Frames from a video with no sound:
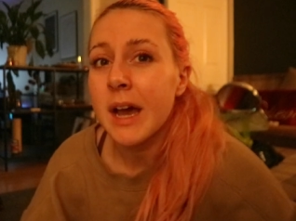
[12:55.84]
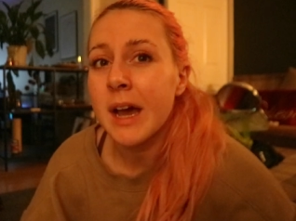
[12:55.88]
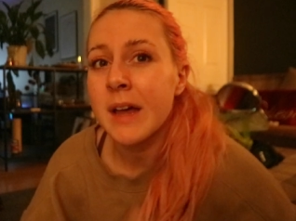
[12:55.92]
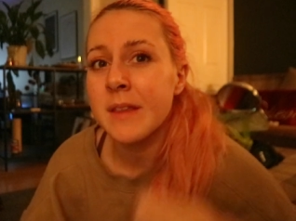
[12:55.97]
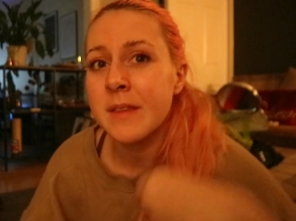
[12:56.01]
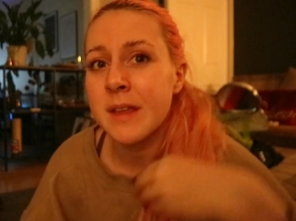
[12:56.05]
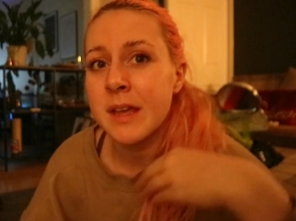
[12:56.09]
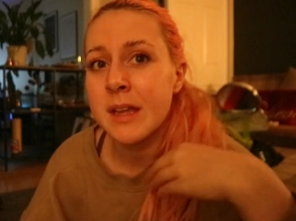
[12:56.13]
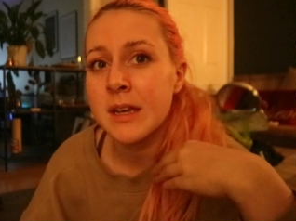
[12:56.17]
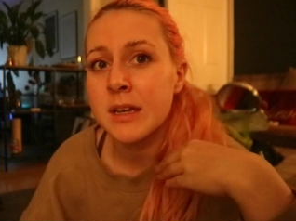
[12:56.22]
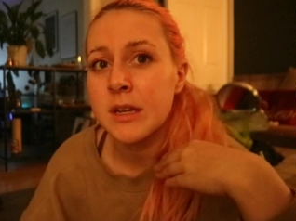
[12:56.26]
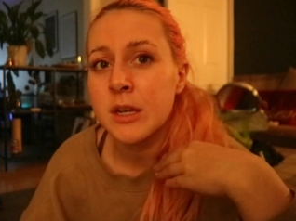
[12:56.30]

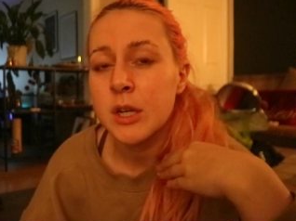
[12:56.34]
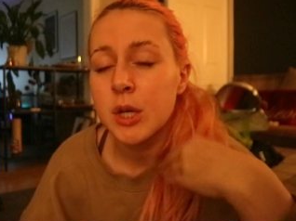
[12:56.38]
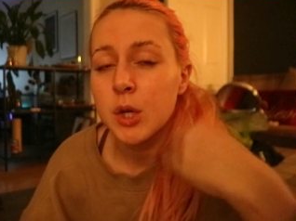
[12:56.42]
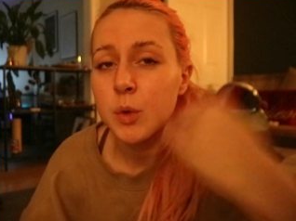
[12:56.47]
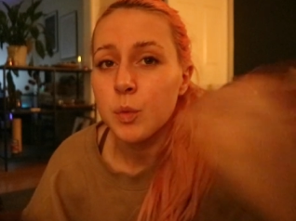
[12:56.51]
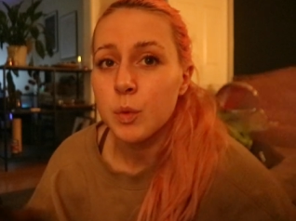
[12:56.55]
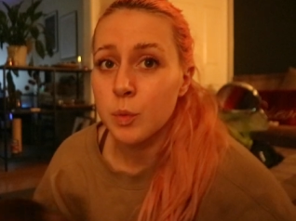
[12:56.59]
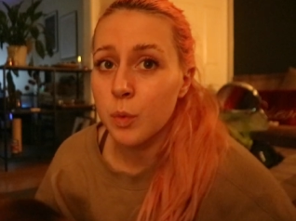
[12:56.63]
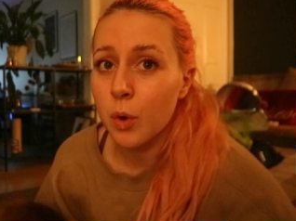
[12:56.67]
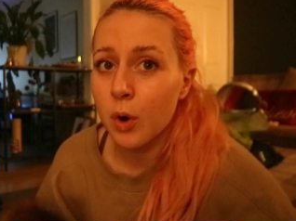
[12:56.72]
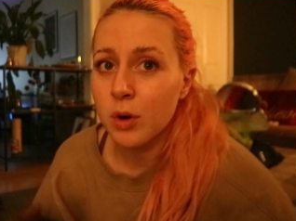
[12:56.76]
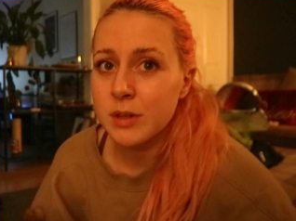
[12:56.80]
and then
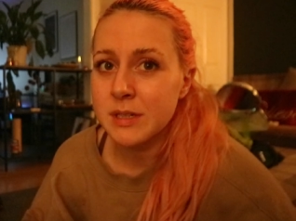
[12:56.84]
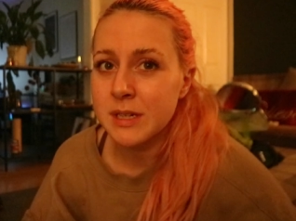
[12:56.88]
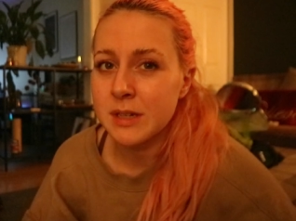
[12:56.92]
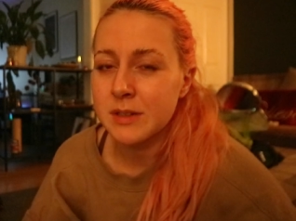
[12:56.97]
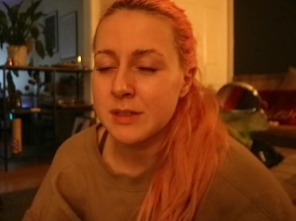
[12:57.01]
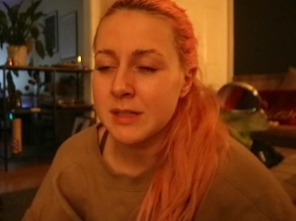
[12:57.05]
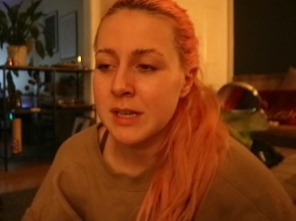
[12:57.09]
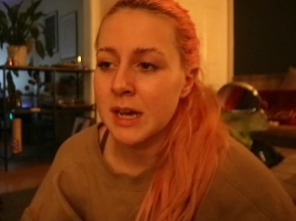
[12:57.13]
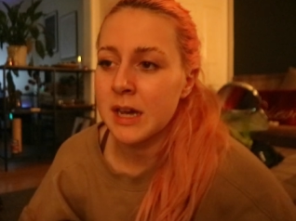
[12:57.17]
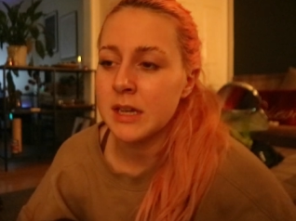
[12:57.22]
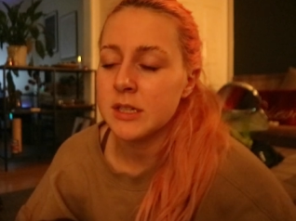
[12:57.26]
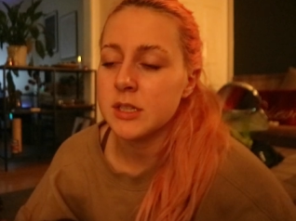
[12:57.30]
we walked
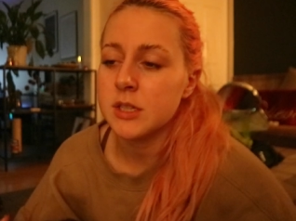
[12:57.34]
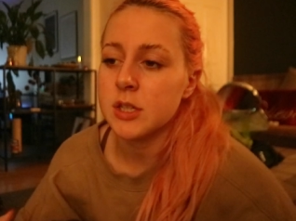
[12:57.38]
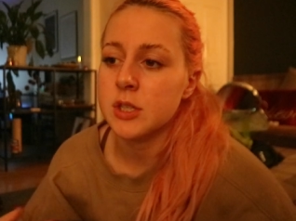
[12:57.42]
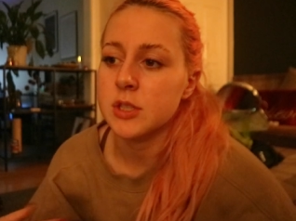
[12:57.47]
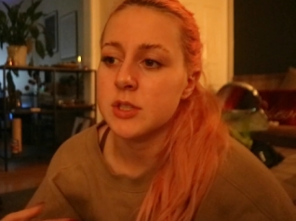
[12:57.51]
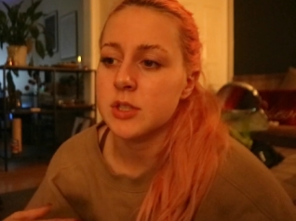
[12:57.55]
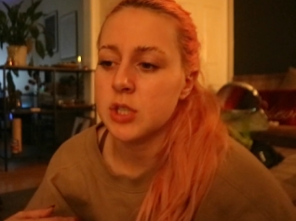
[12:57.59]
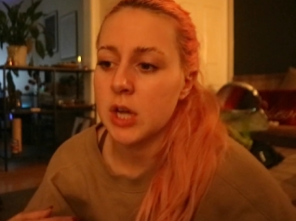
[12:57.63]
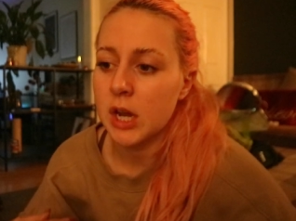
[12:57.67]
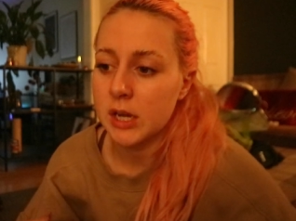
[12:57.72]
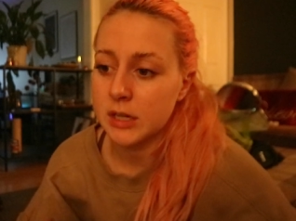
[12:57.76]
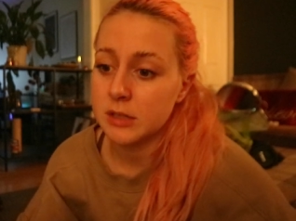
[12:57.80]
outside
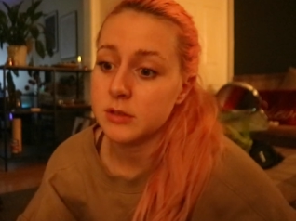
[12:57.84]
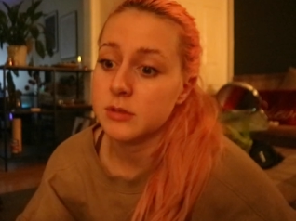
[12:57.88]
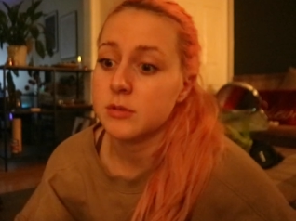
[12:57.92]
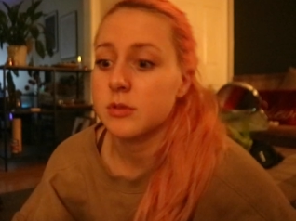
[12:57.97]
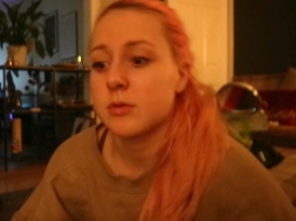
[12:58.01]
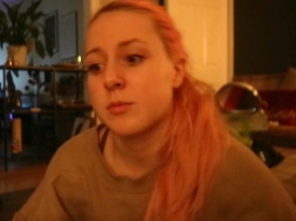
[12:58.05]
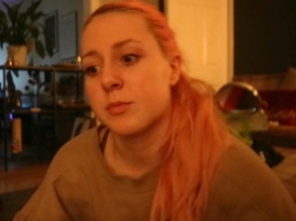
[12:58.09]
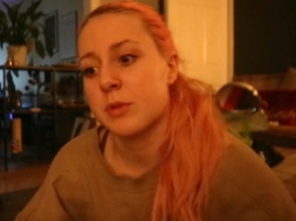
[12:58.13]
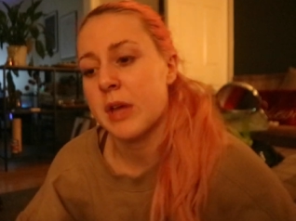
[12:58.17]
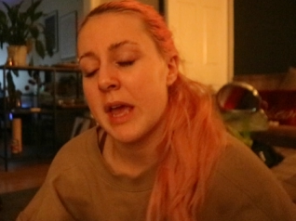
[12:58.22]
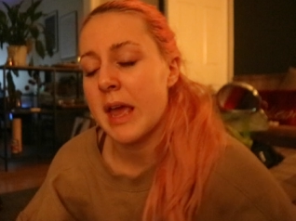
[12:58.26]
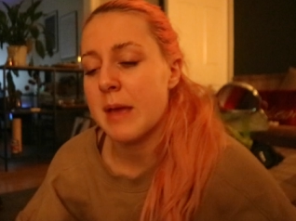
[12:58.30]
because Jack
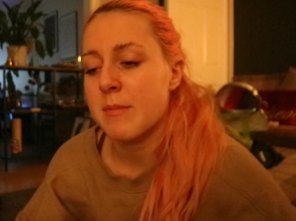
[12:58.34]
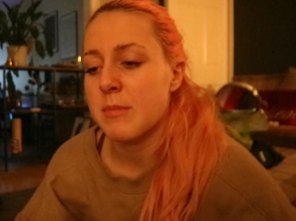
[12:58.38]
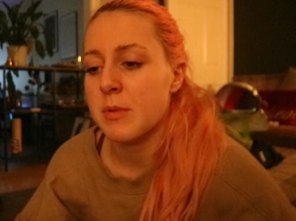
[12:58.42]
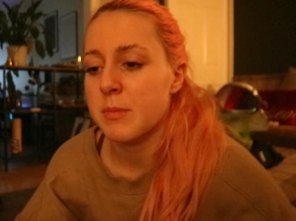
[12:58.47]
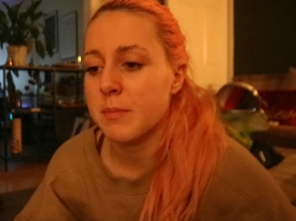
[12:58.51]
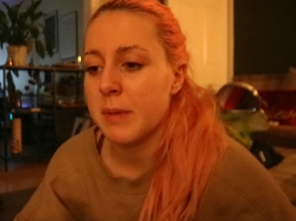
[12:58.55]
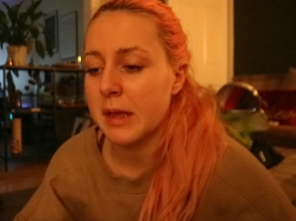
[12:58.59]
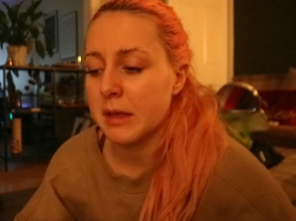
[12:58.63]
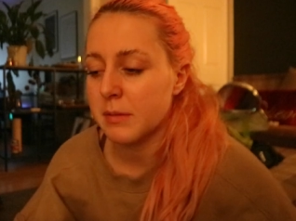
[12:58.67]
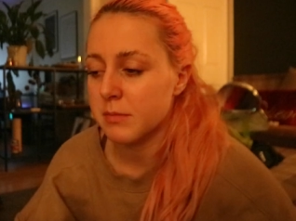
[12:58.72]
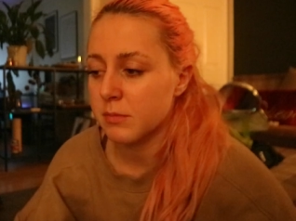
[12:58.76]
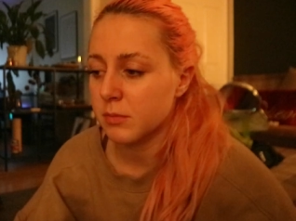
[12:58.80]
came
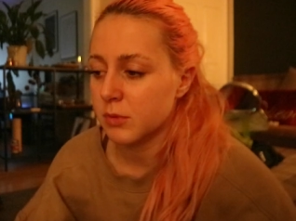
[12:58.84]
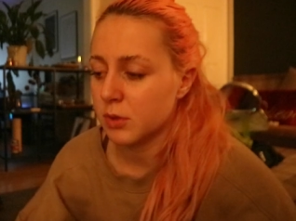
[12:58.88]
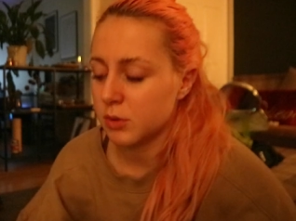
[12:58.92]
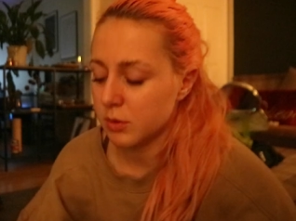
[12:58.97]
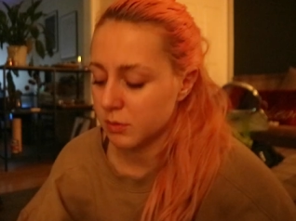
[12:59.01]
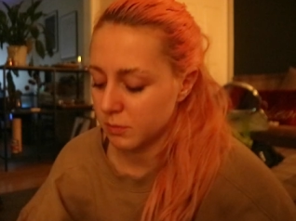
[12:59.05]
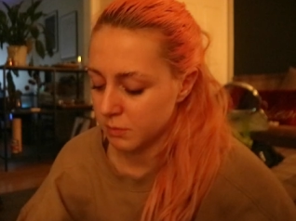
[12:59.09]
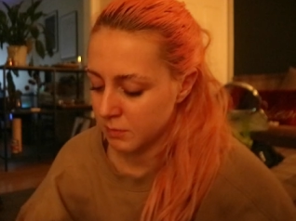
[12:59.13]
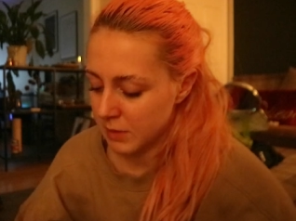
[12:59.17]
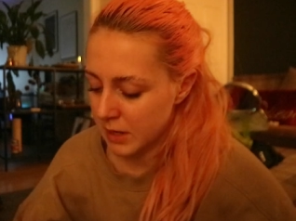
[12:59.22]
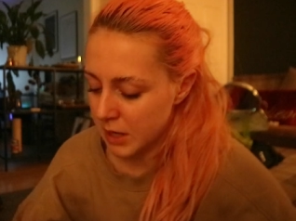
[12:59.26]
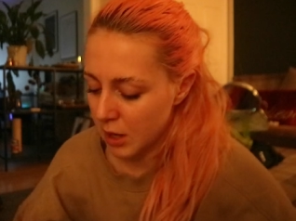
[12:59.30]
and picked
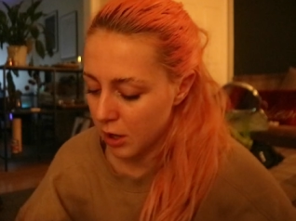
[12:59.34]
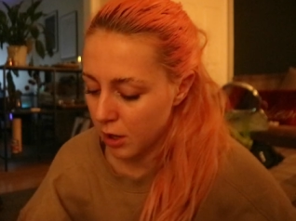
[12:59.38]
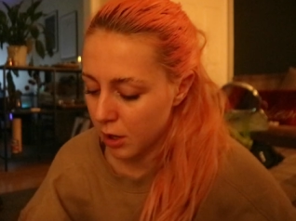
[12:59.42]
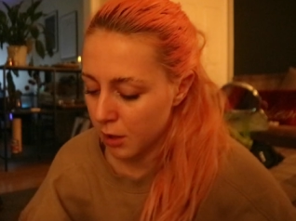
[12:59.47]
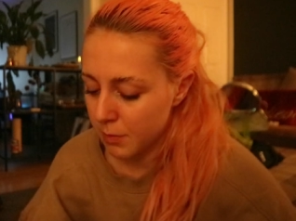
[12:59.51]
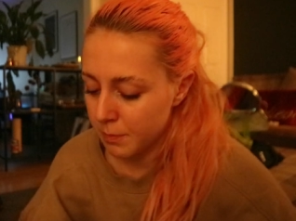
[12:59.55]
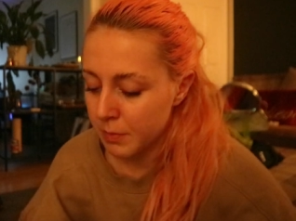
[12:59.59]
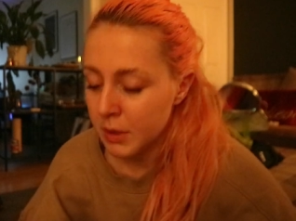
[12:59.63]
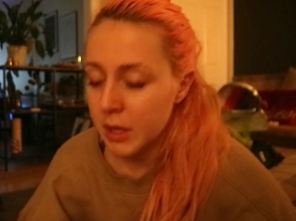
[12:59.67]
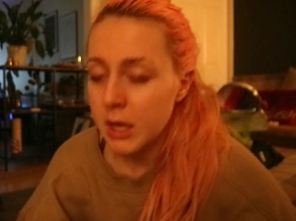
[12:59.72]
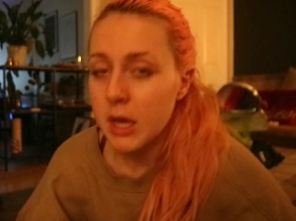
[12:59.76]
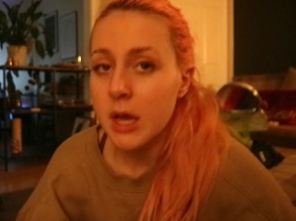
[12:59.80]
me
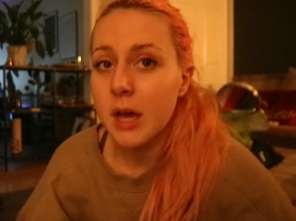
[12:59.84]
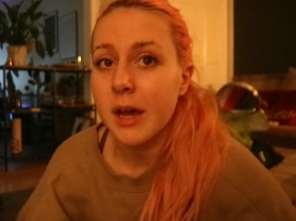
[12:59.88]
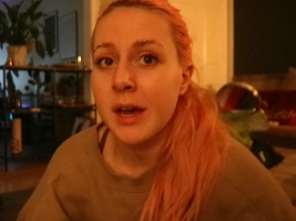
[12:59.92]
up,